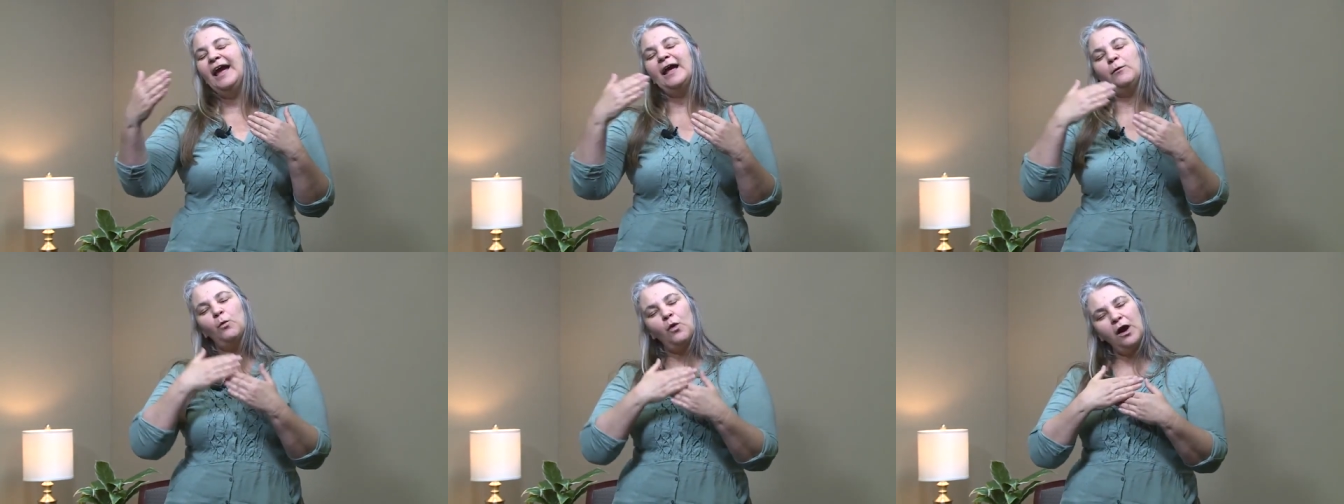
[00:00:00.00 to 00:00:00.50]

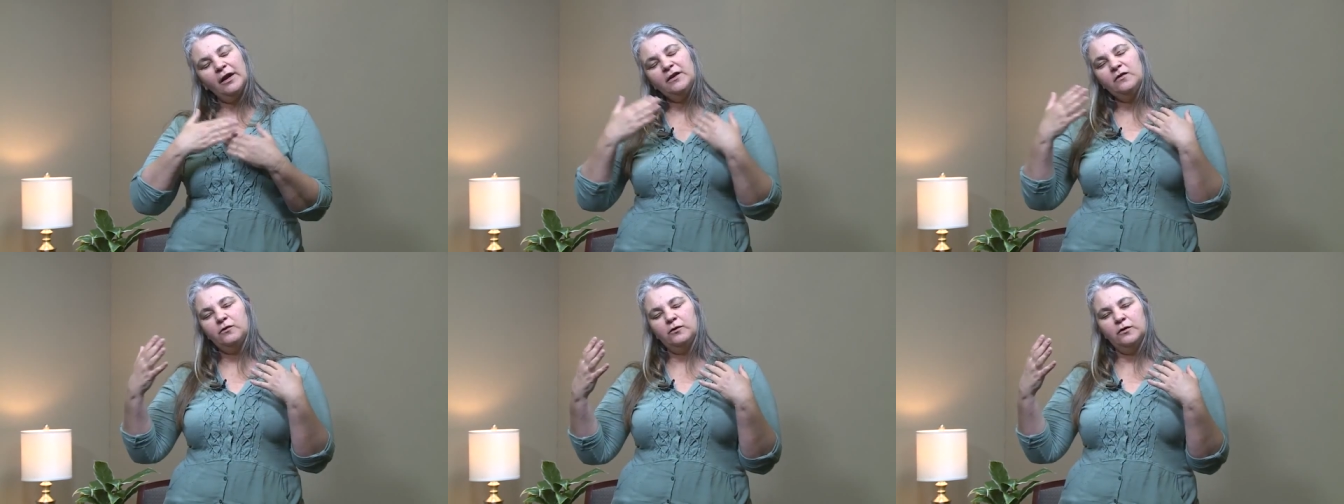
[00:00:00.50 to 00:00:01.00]
And
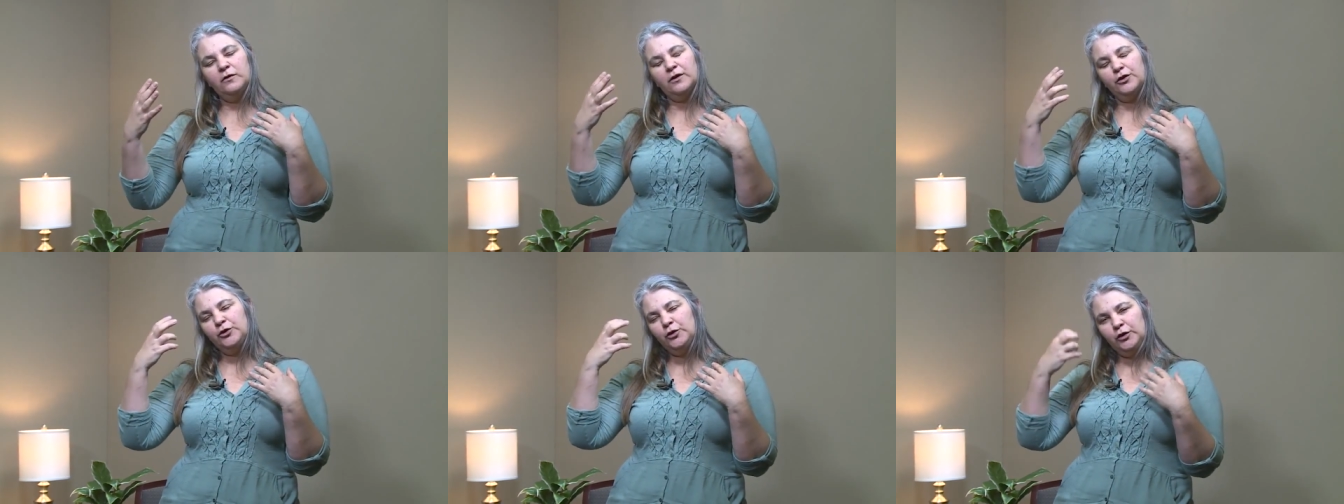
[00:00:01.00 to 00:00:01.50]
walking through there,
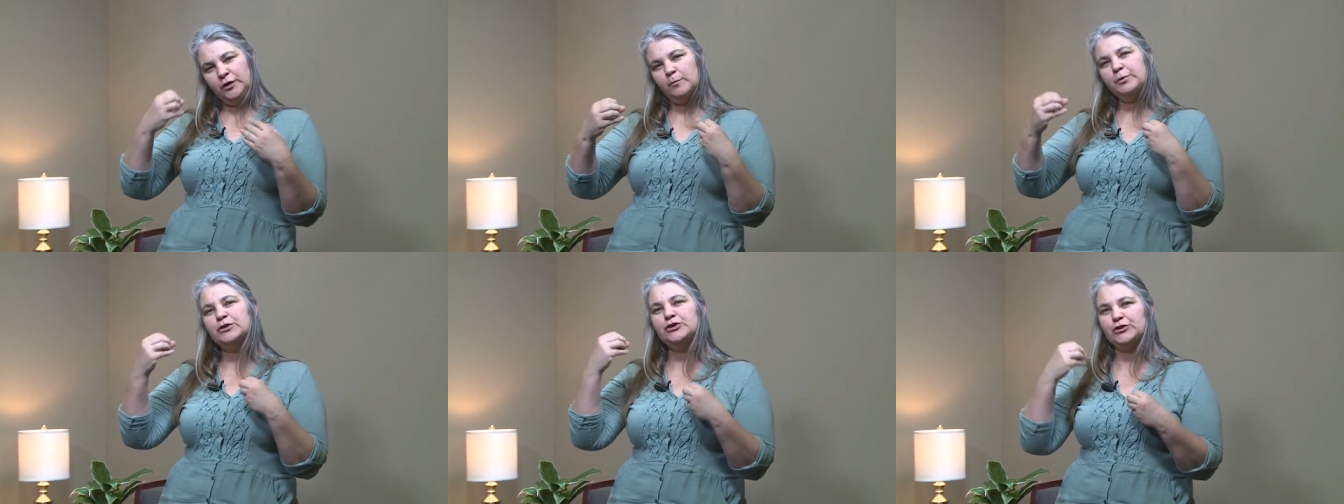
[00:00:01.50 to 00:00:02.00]
you can
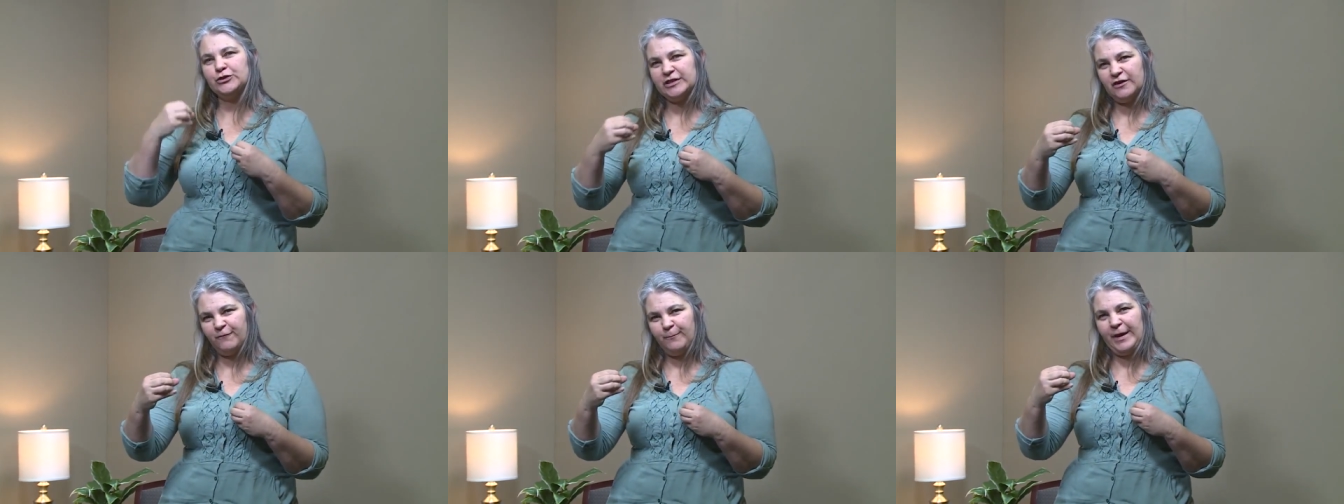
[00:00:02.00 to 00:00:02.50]
put
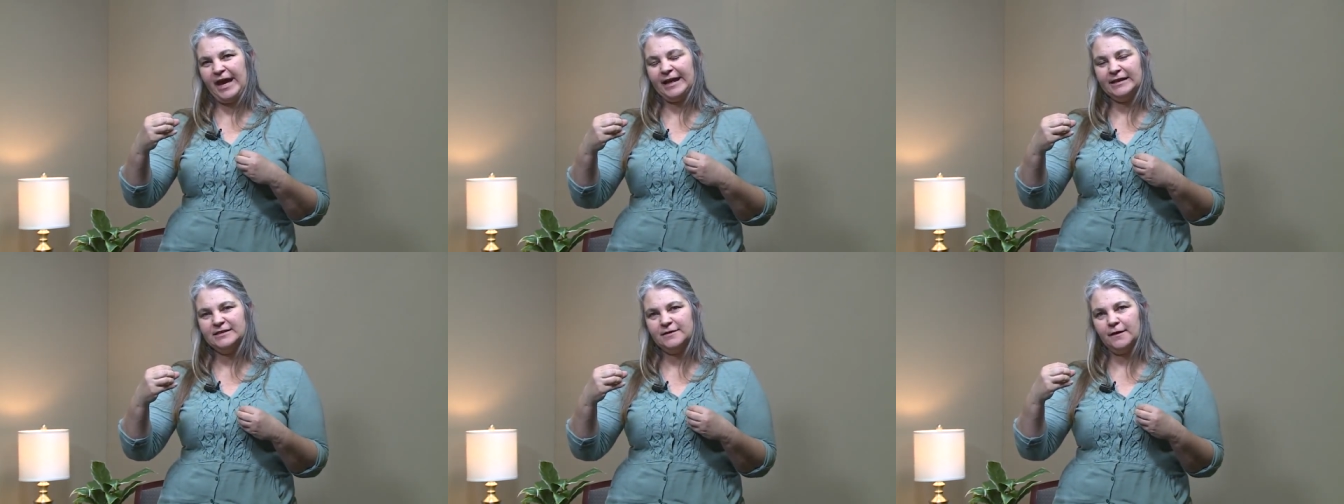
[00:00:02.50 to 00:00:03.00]
yourself back
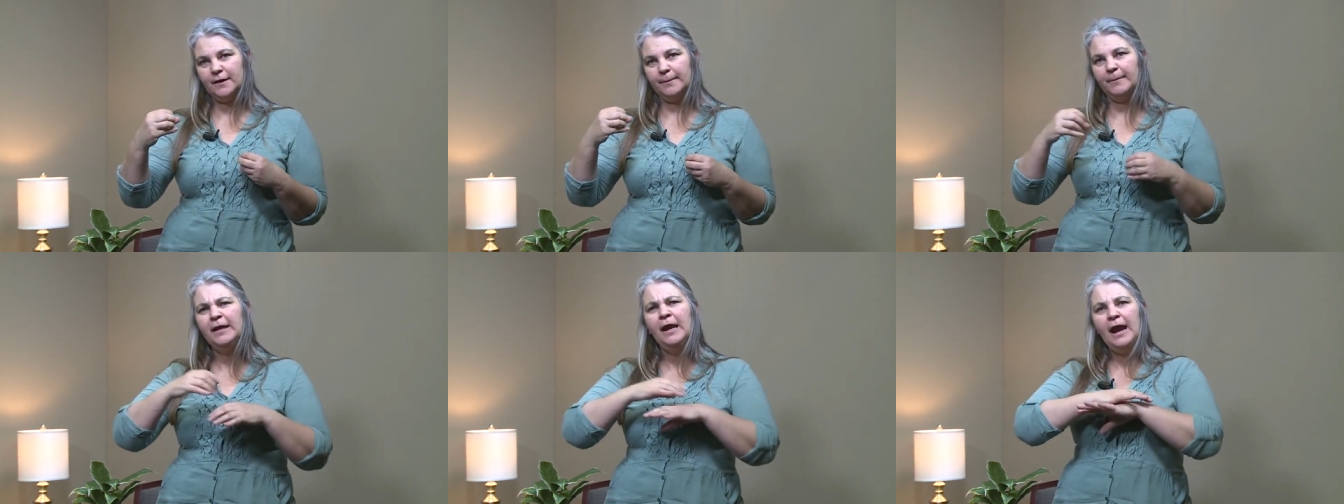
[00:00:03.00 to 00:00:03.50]
in time